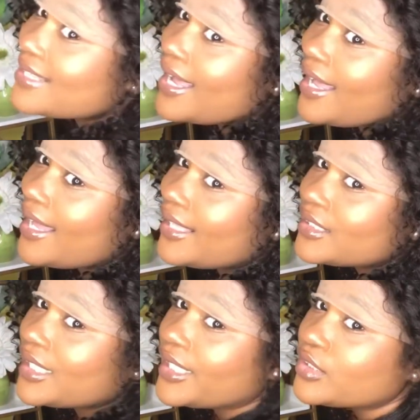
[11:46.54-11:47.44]

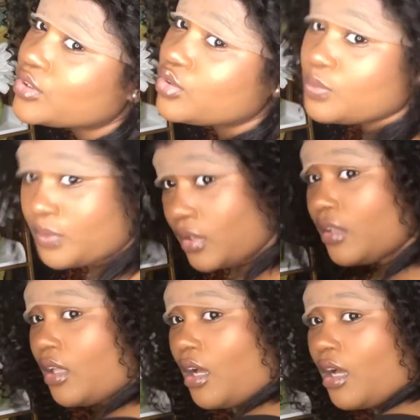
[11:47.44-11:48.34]
not like super
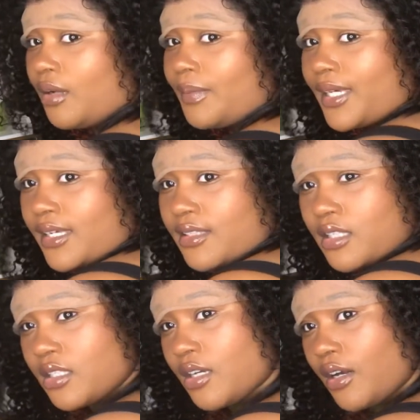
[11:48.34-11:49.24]
long because
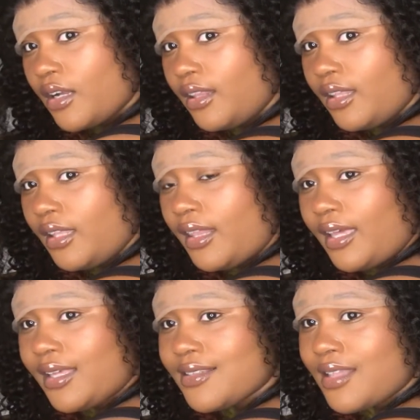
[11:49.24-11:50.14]
it's curly.
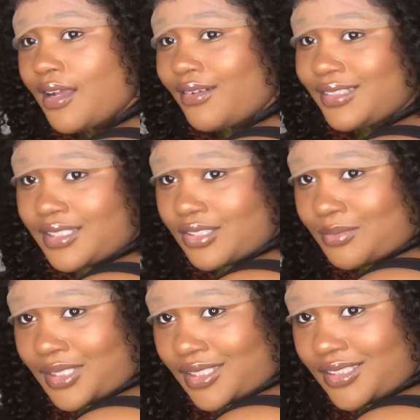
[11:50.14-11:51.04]
Like, it's not gonna touch your
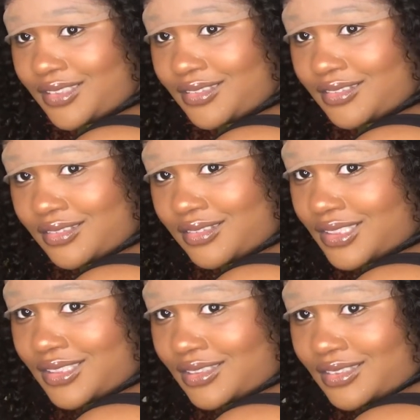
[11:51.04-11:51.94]
butt.
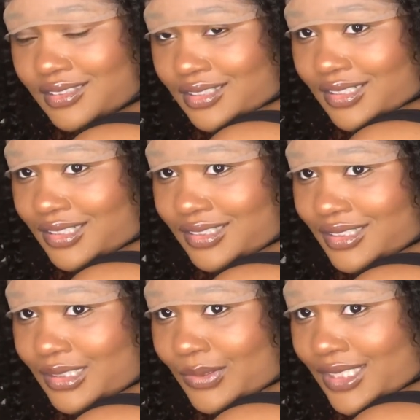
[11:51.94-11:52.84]
It's
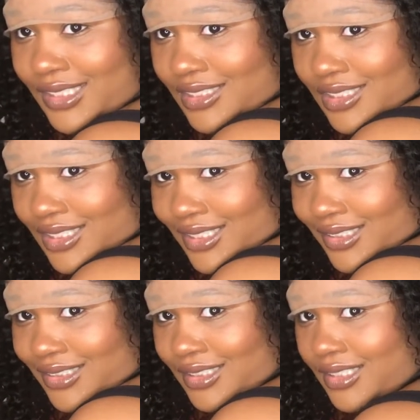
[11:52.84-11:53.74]
curly 20-inch
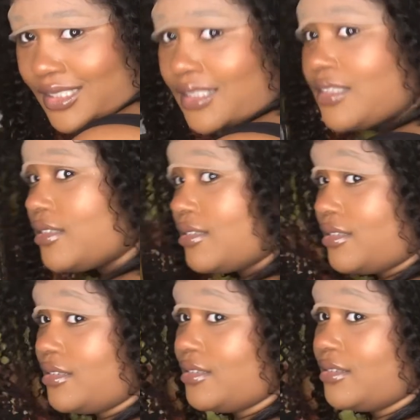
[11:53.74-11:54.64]
hair. So